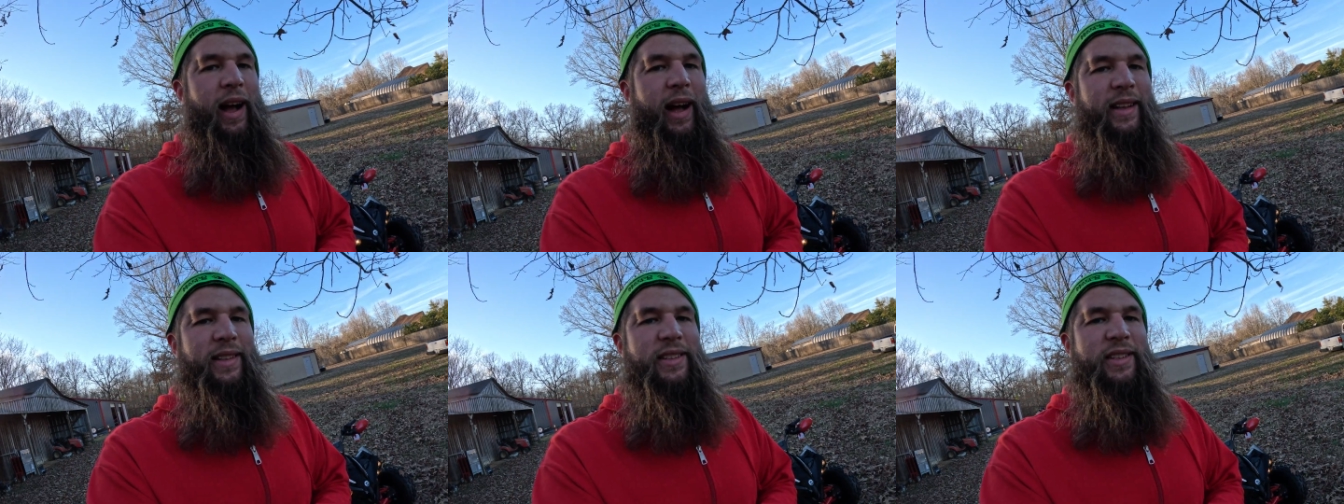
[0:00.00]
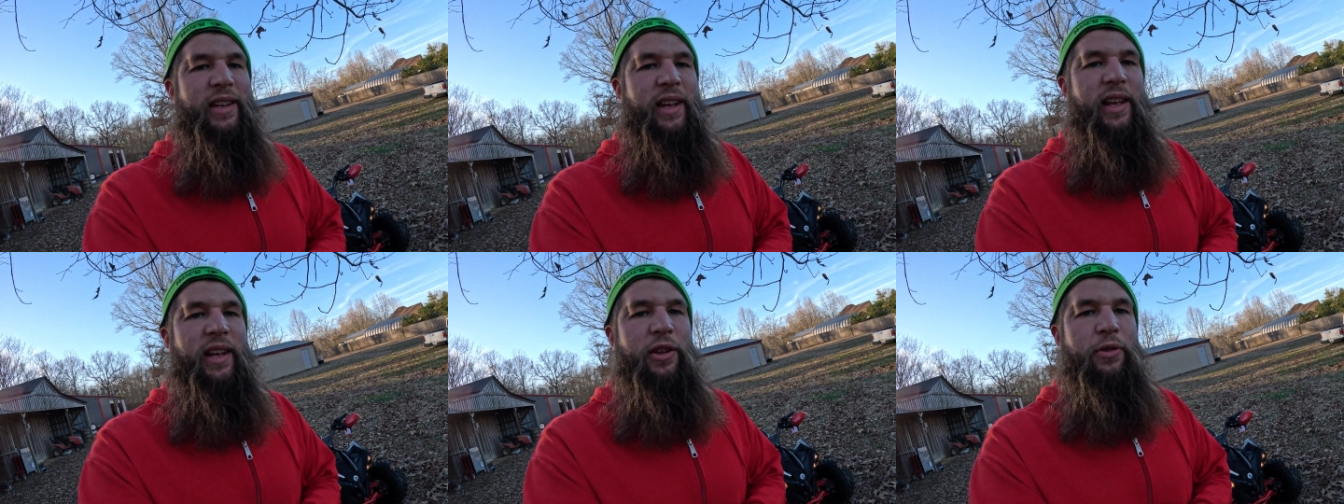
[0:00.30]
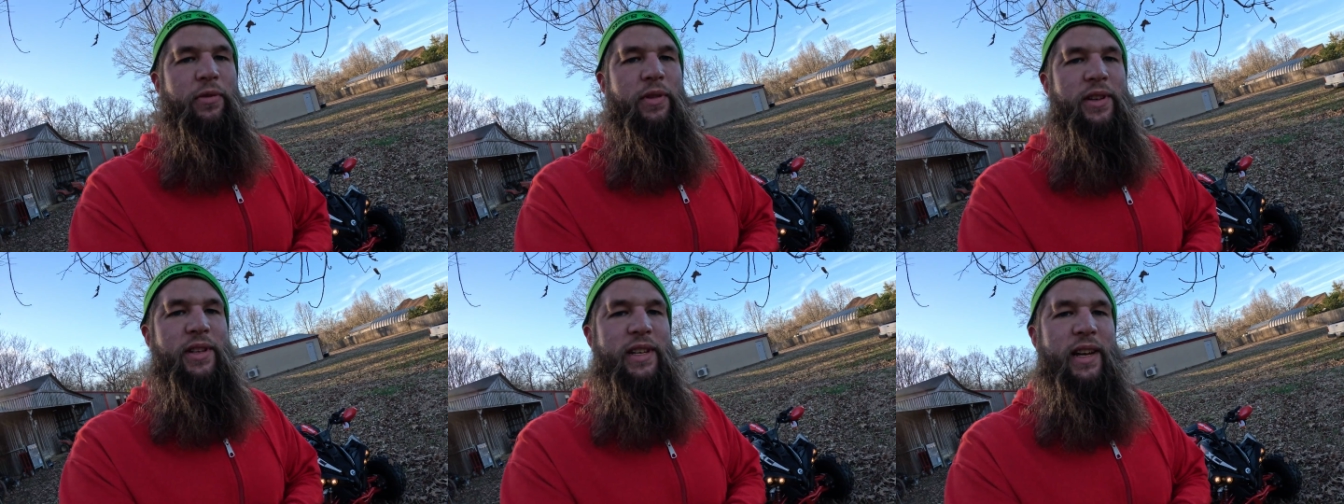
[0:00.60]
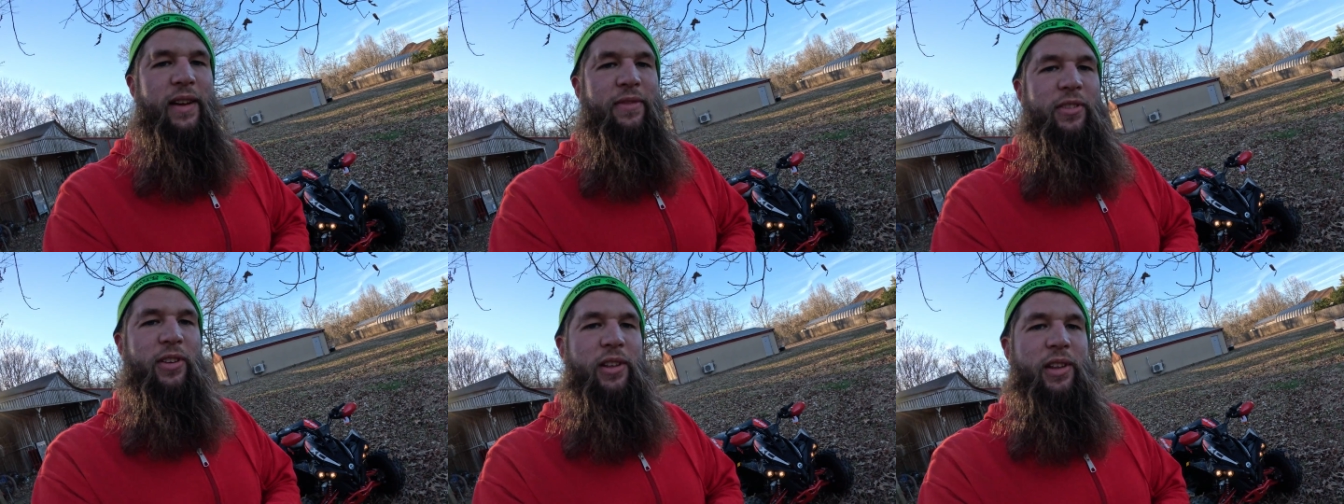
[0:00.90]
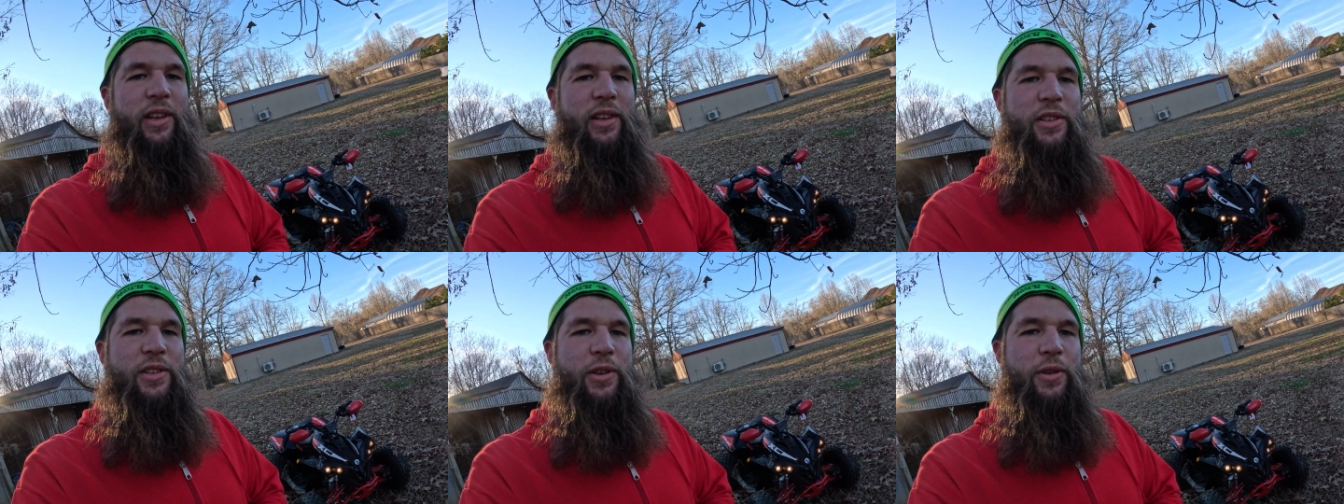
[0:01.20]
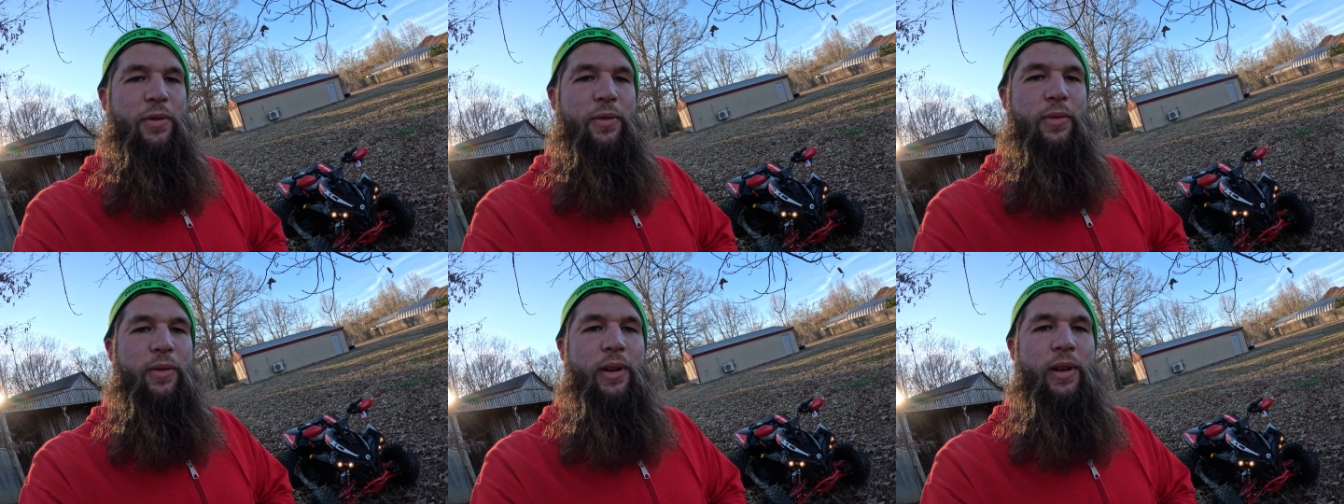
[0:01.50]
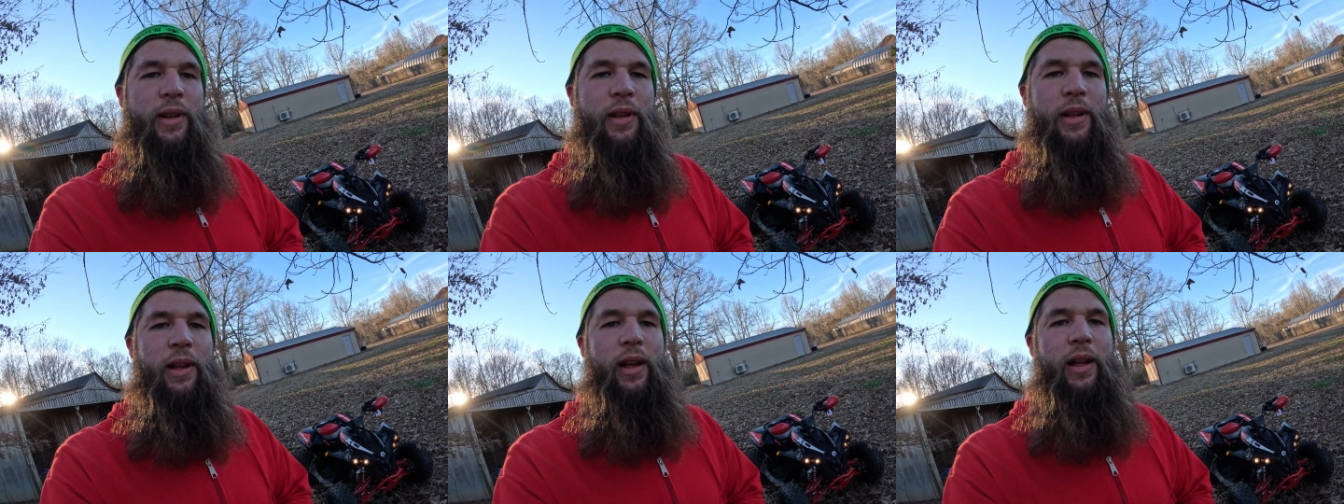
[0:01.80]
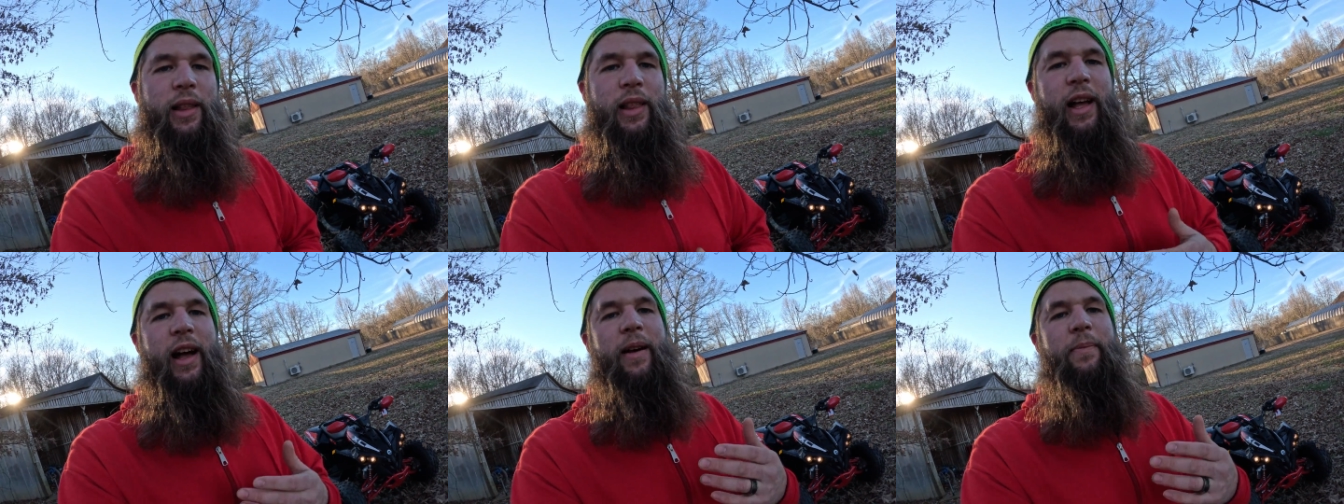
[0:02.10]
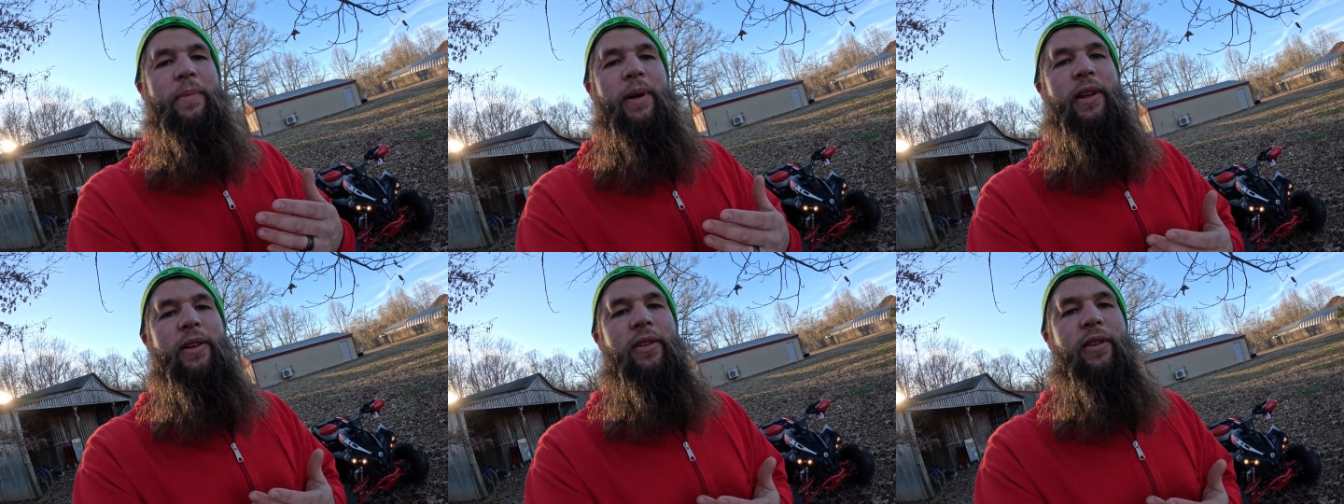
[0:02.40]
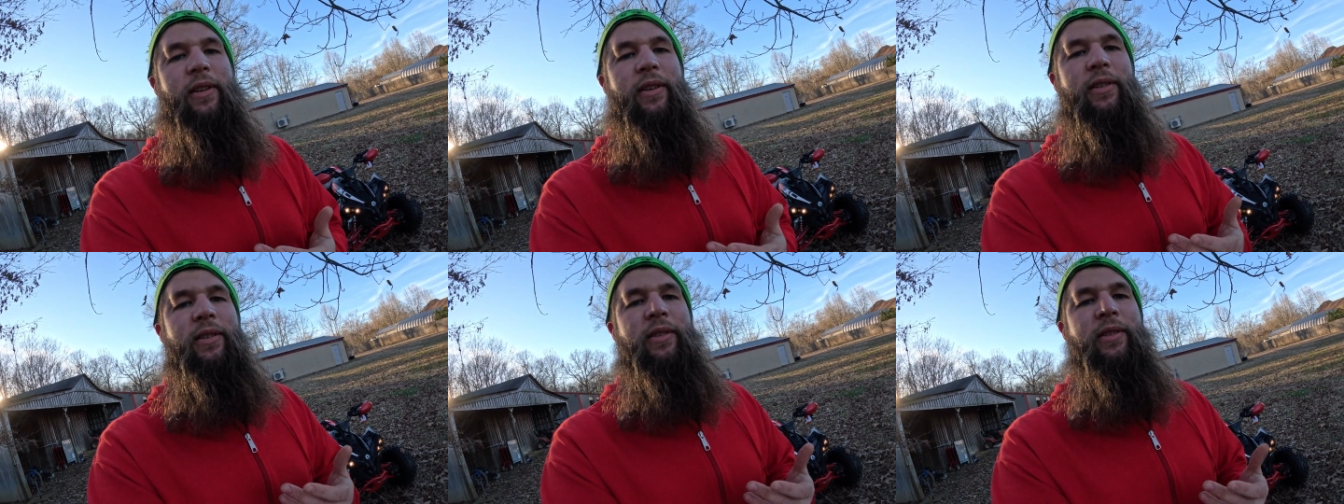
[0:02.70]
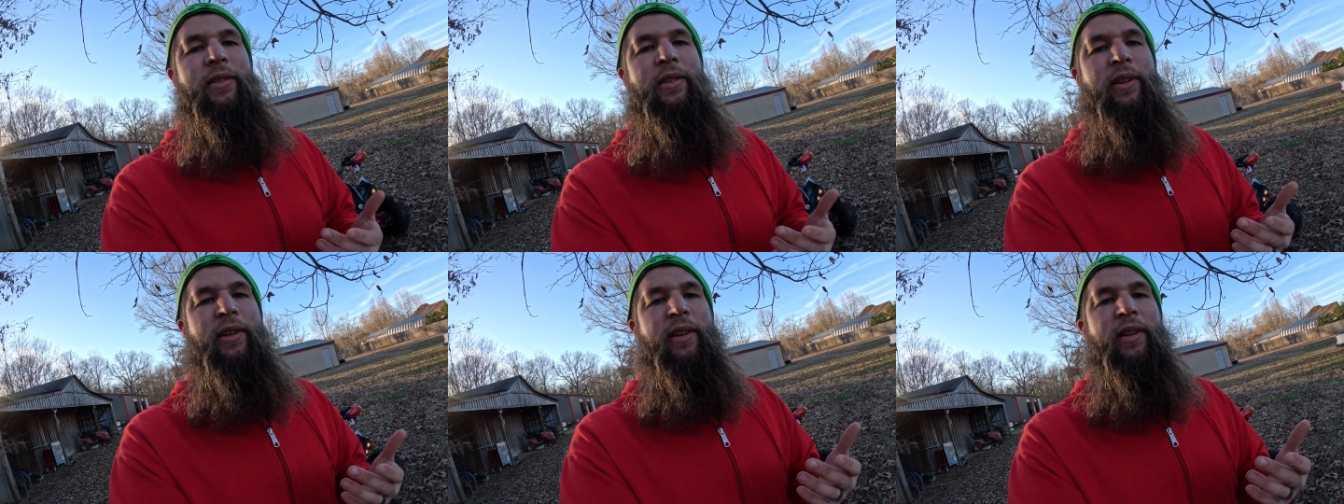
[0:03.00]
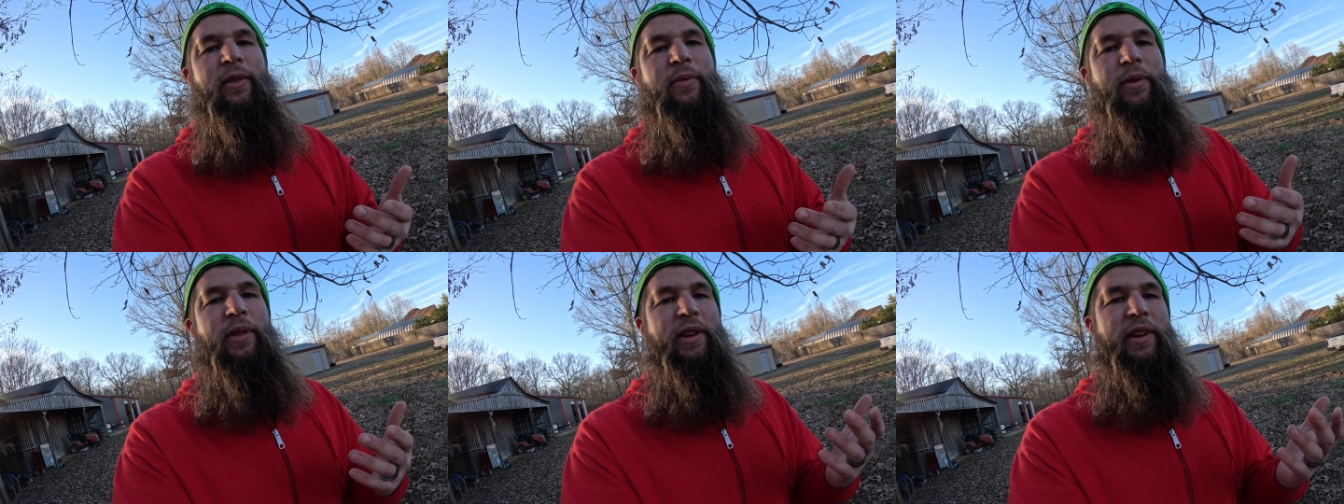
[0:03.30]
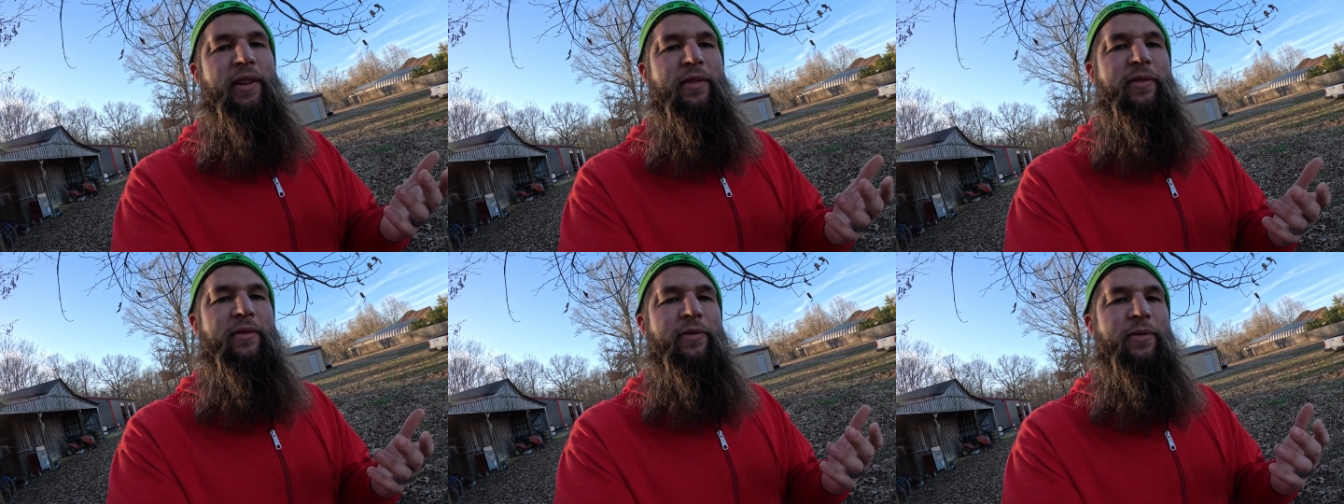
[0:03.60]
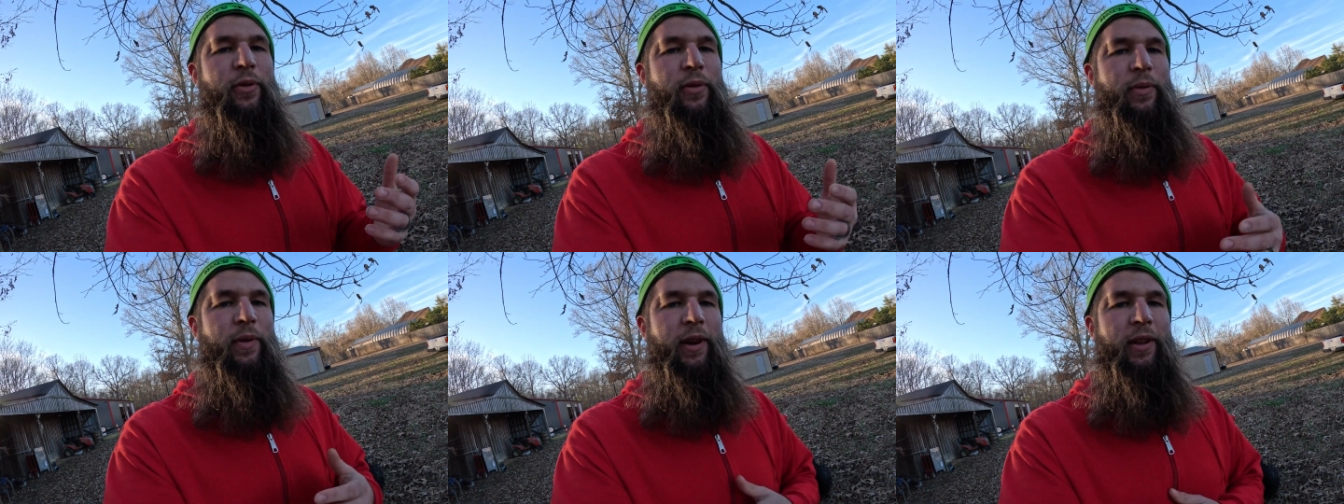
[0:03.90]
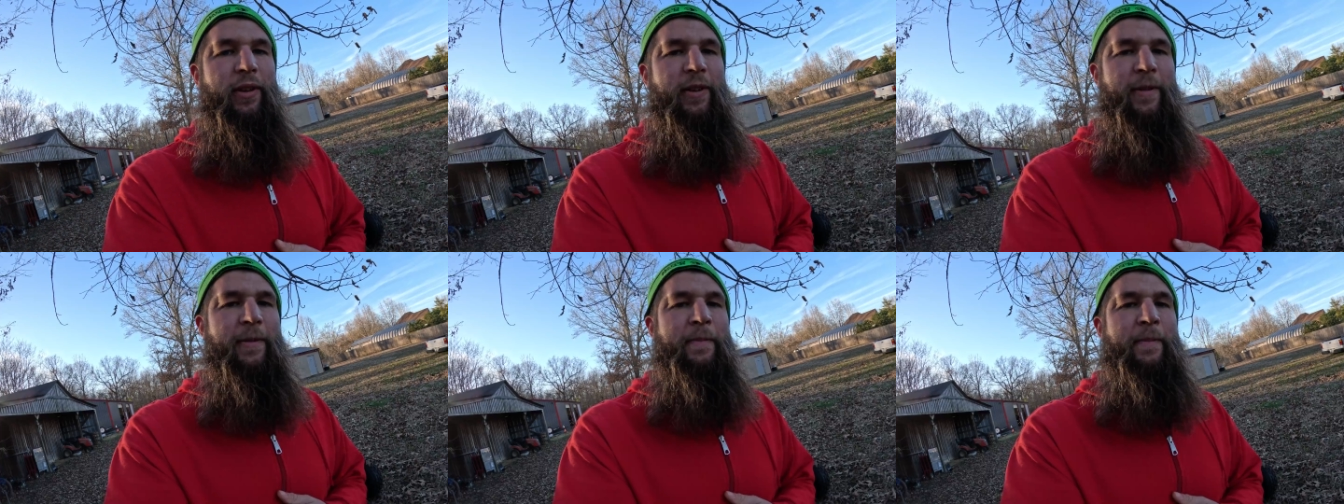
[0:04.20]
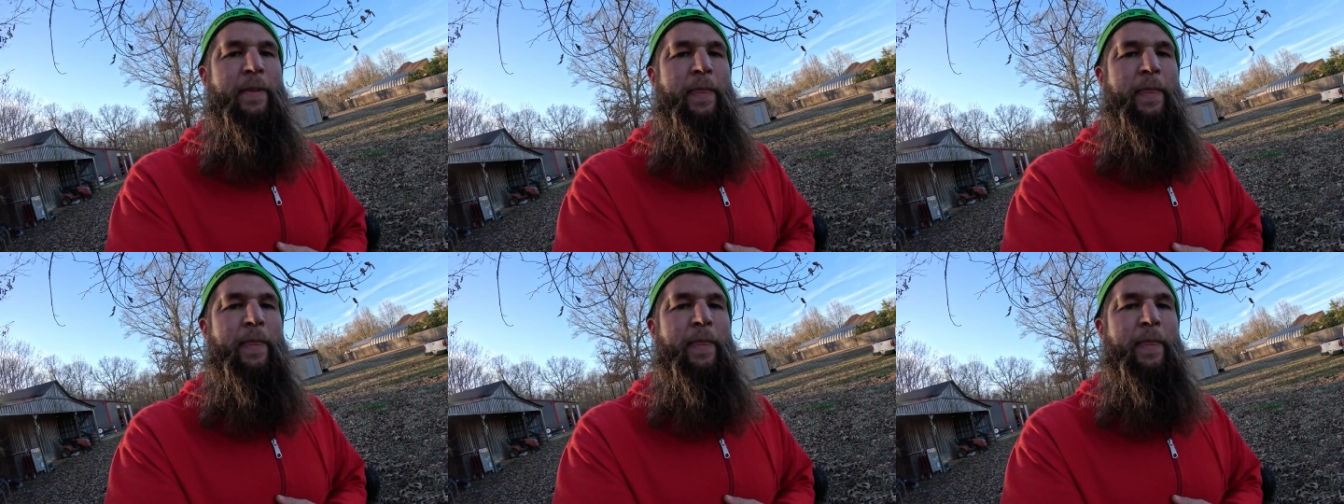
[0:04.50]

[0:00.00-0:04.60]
I'd say you can definitely do a lot better with a different four-wheeler.